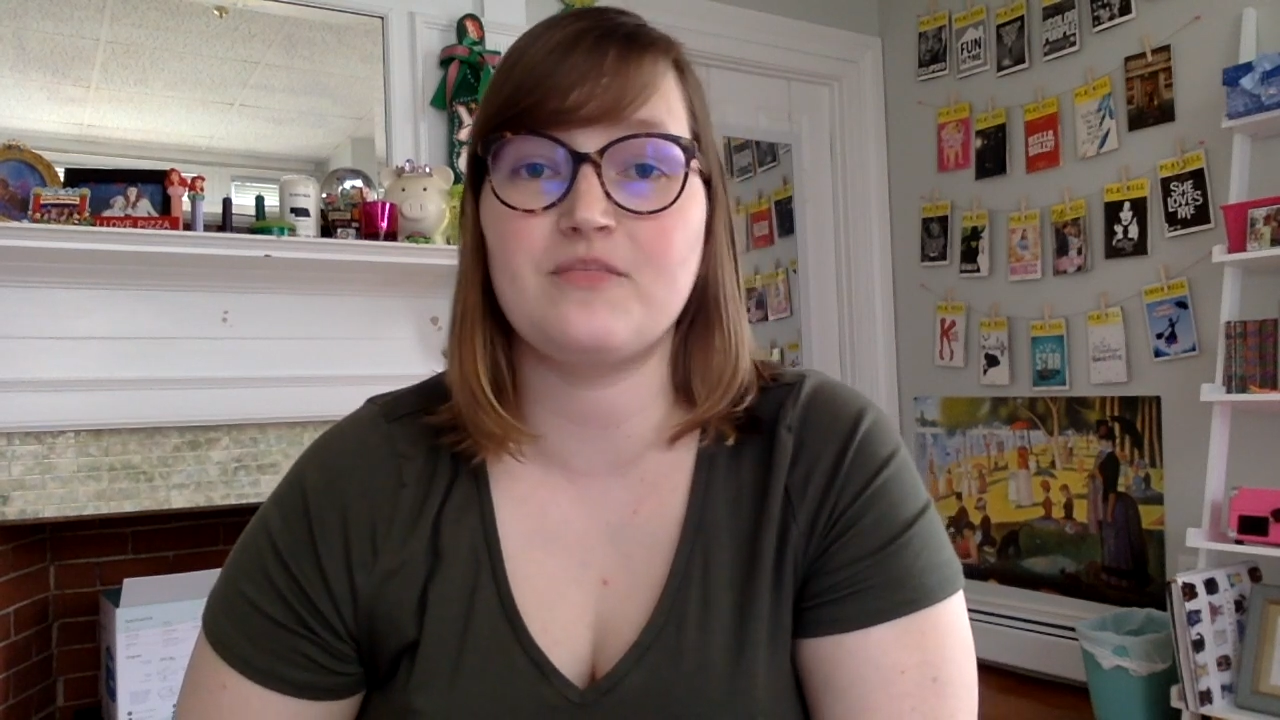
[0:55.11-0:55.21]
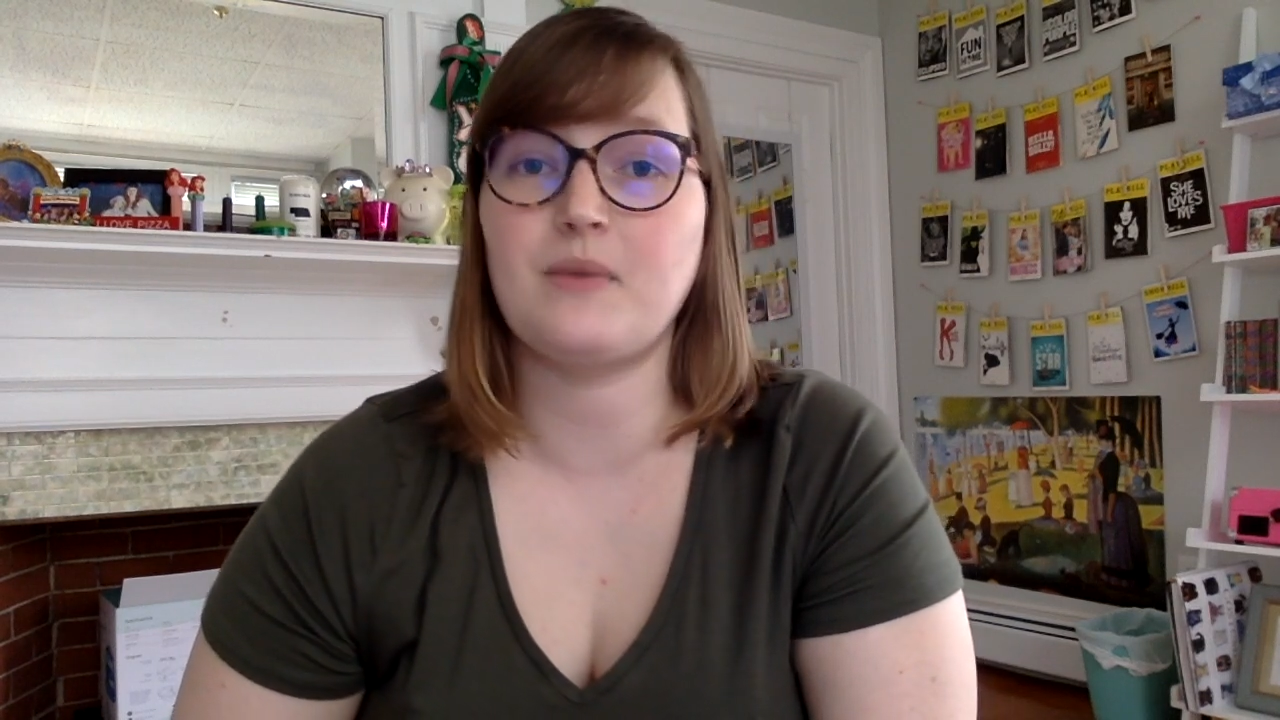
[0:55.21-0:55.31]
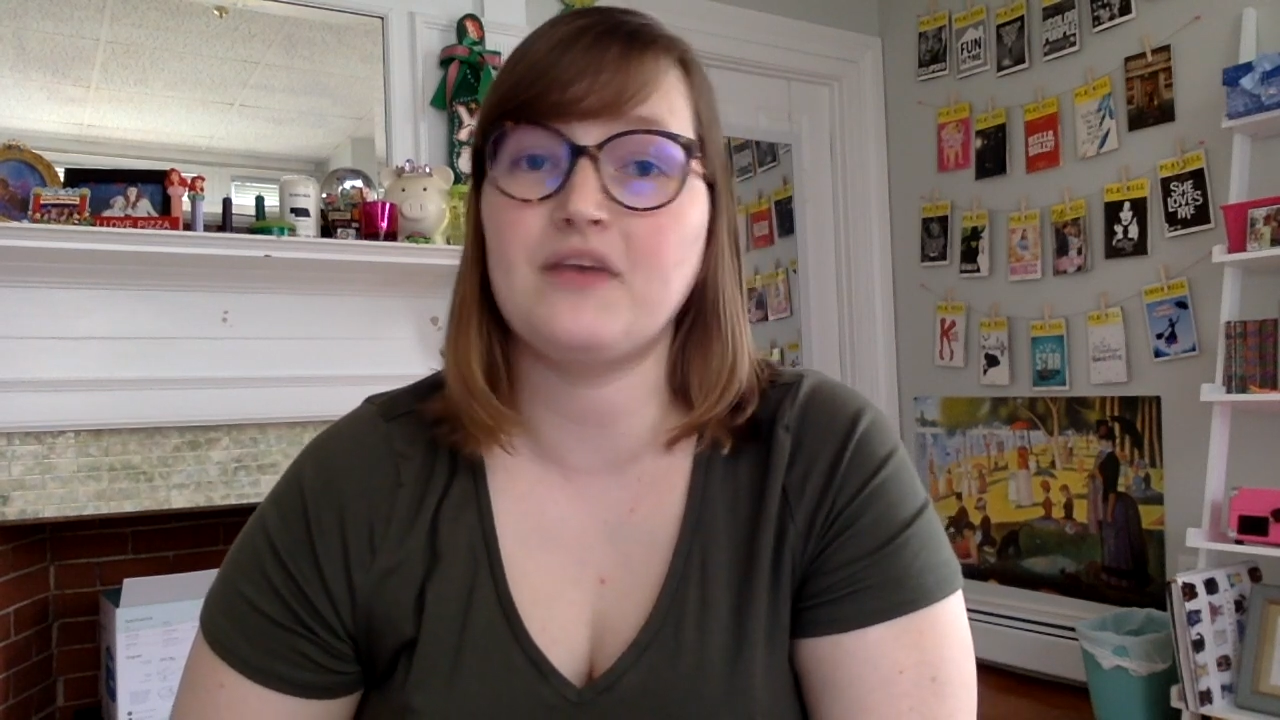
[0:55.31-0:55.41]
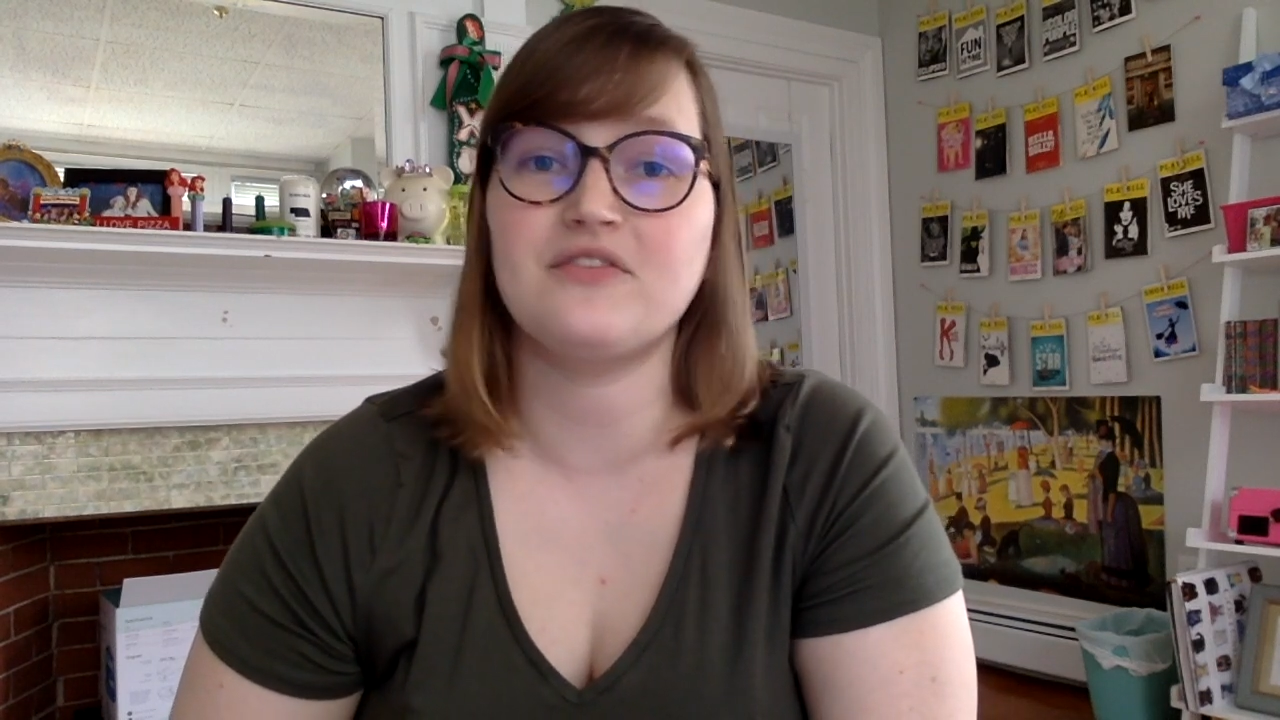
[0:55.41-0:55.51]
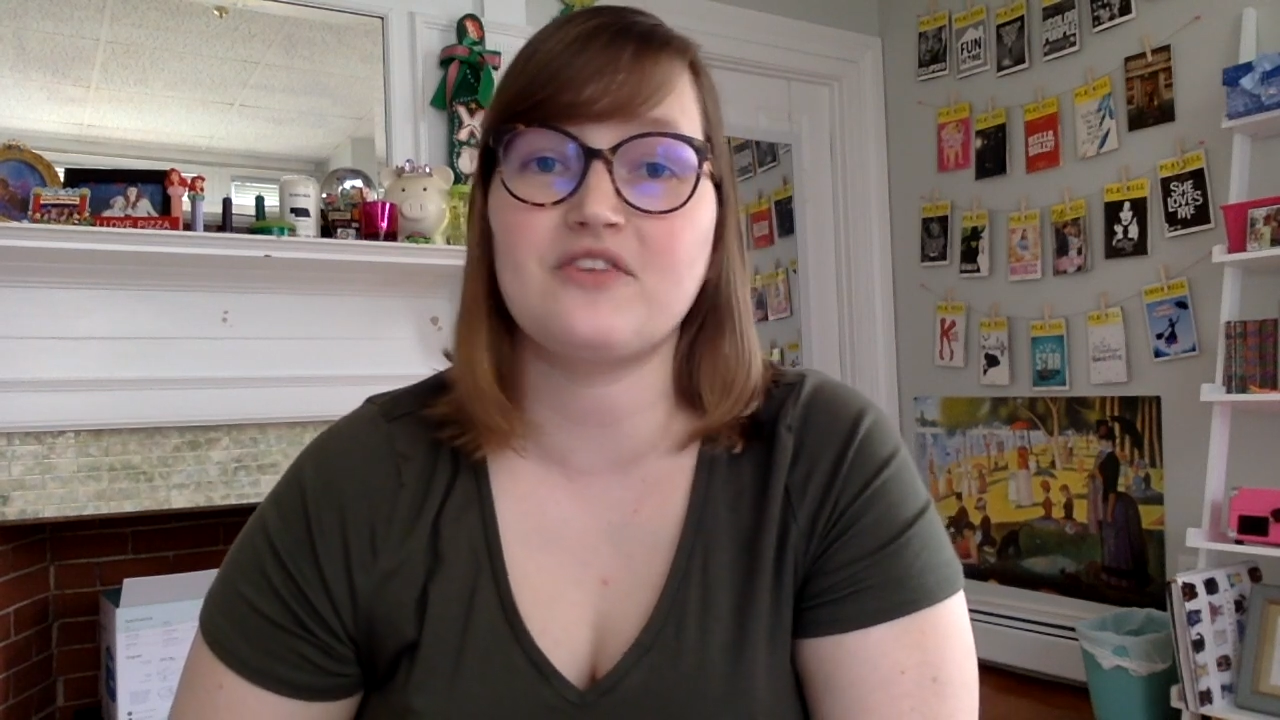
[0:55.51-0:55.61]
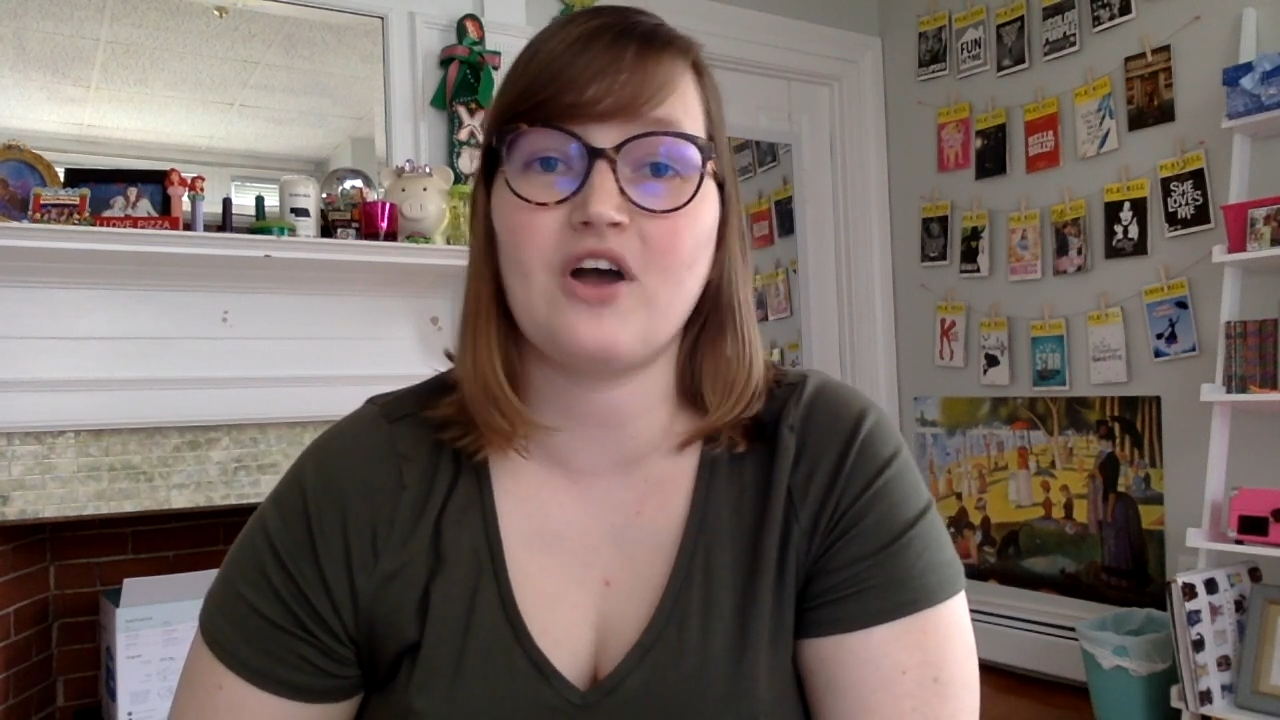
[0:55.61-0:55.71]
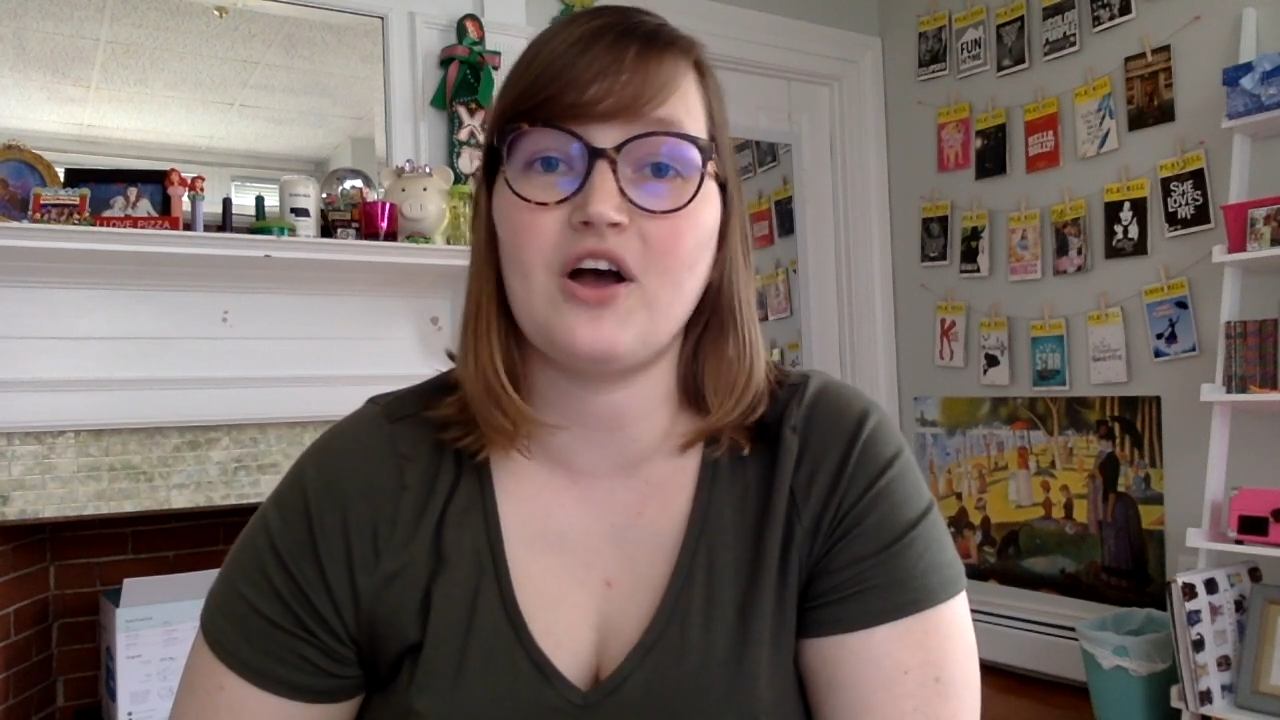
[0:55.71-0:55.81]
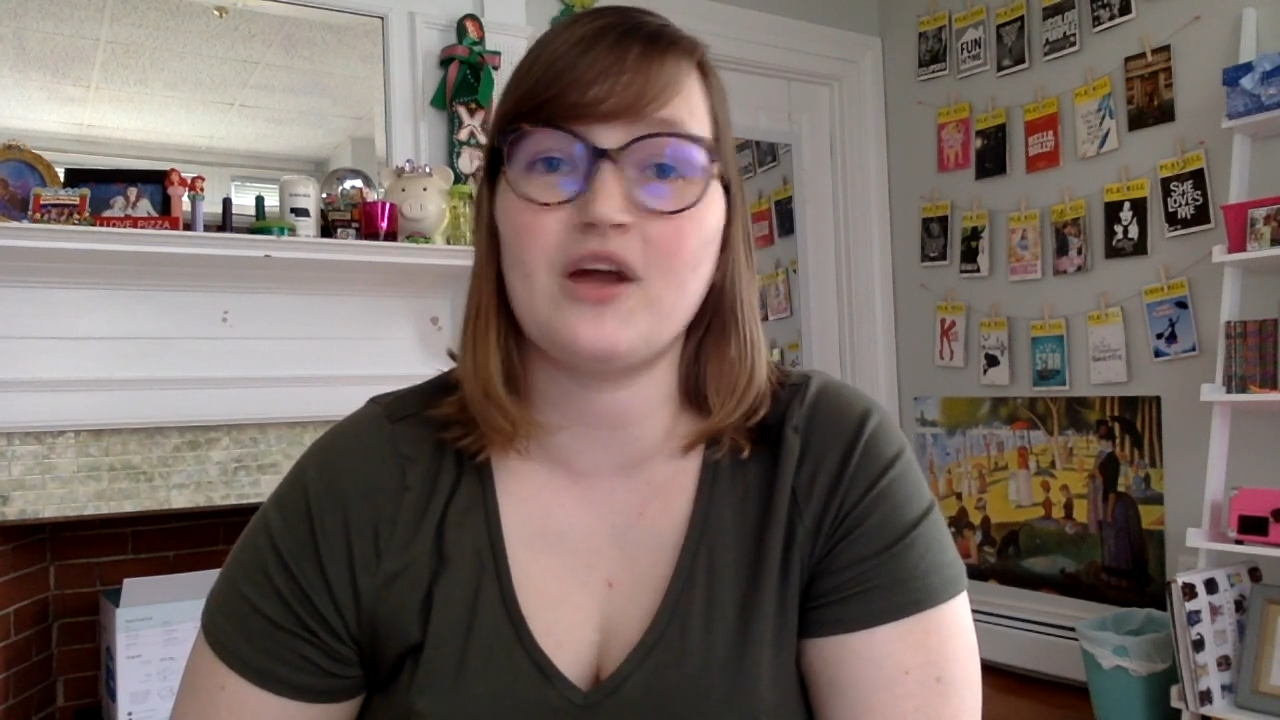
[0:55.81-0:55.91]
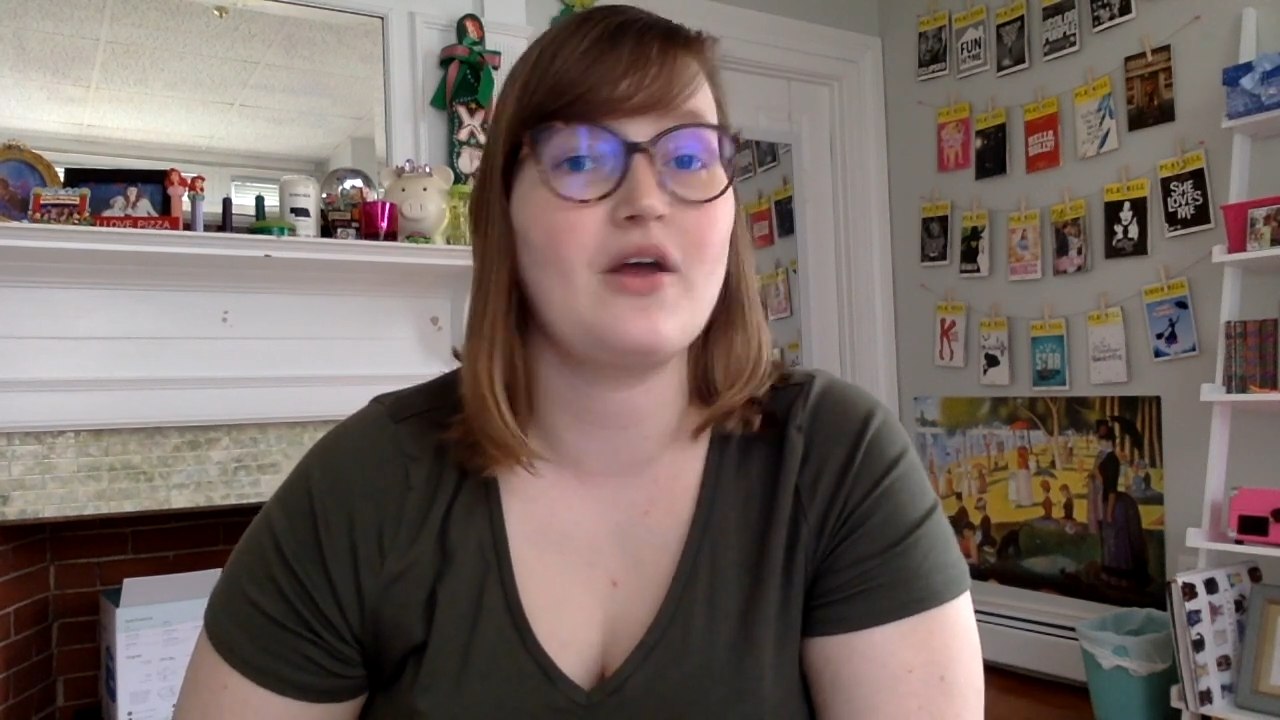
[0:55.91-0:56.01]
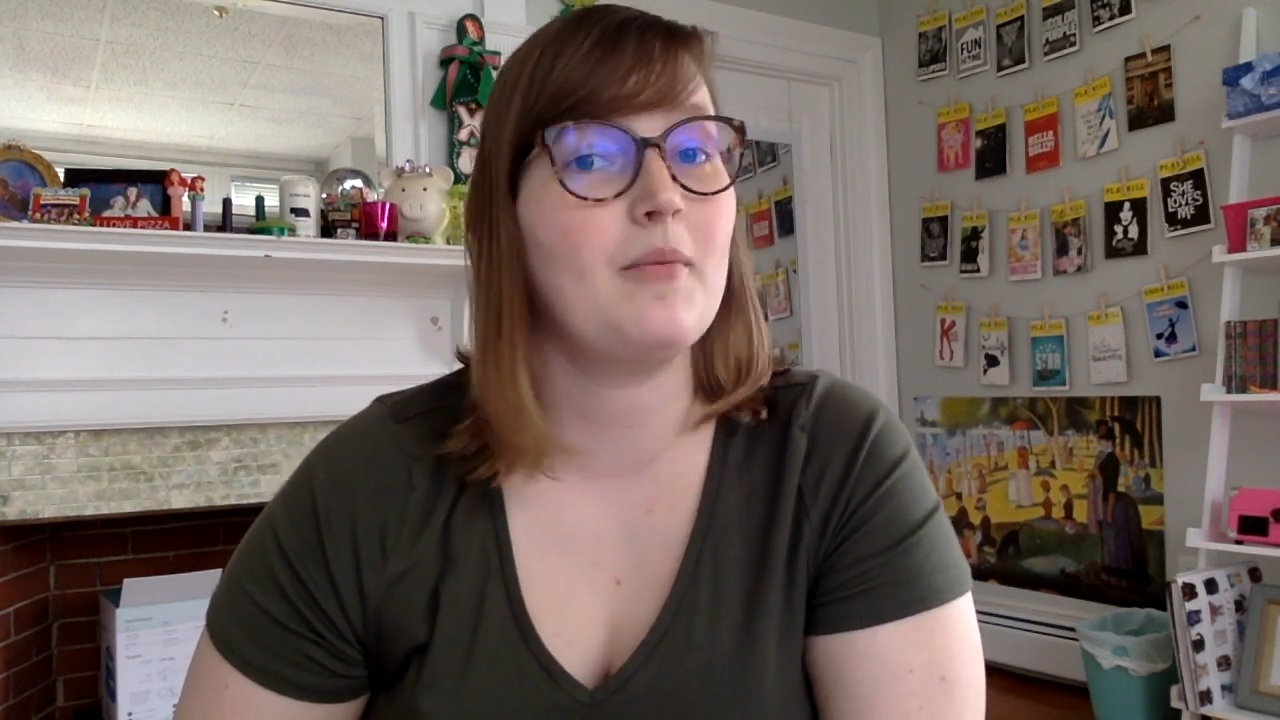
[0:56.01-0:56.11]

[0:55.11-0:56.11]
based on